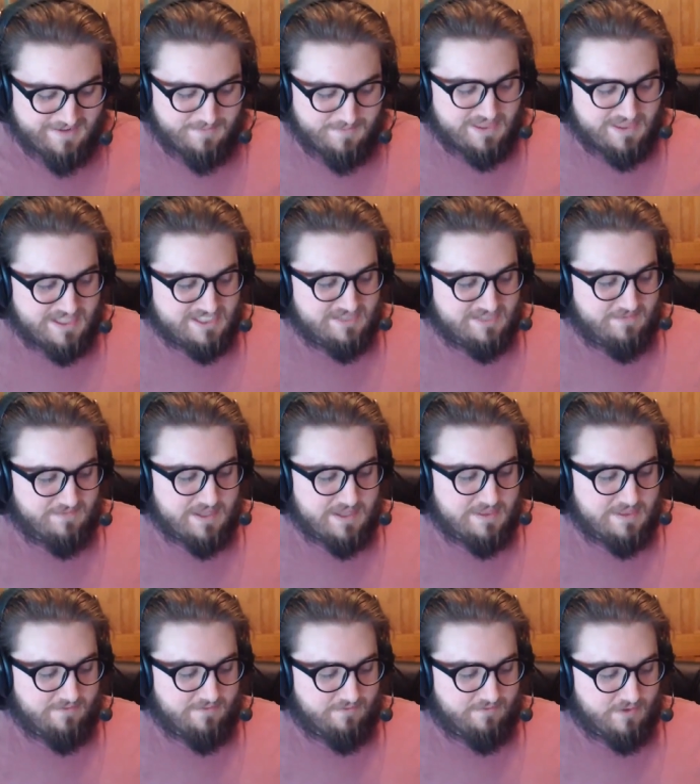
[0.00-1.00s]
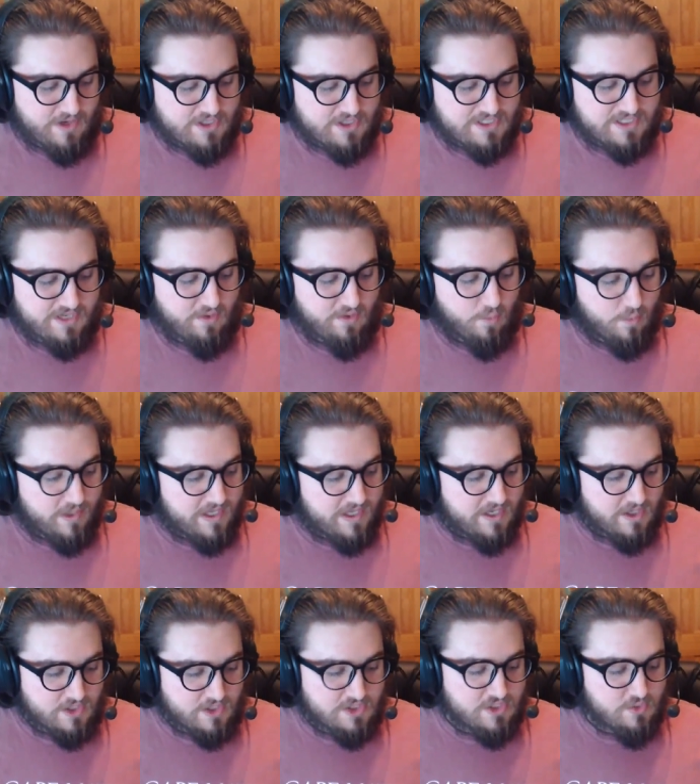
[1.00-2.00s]
but they spend the first like
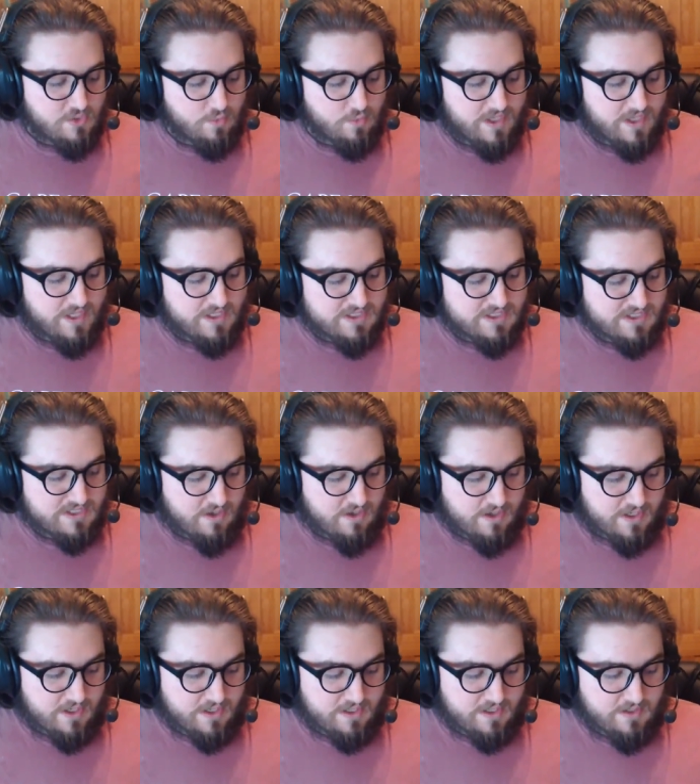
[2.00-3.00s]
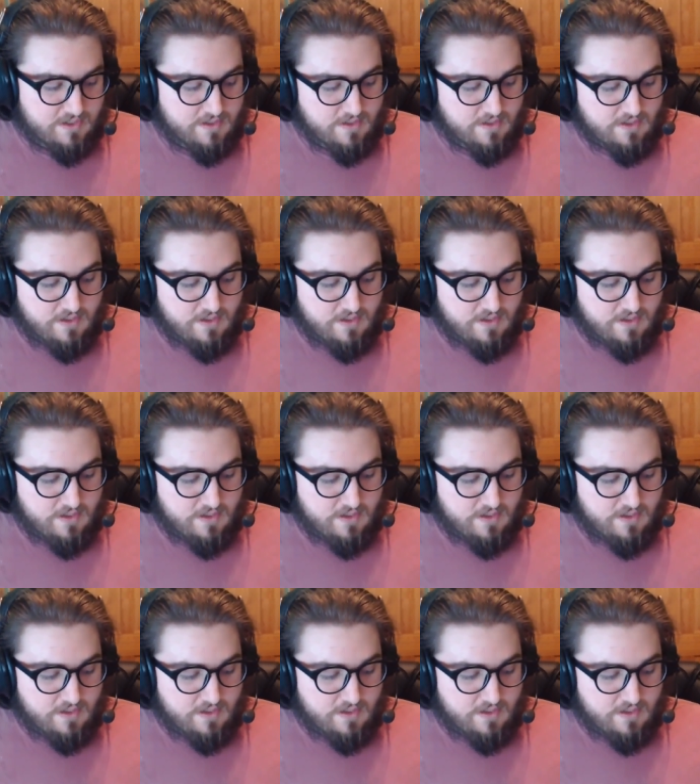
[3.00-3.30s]
week or two weeks on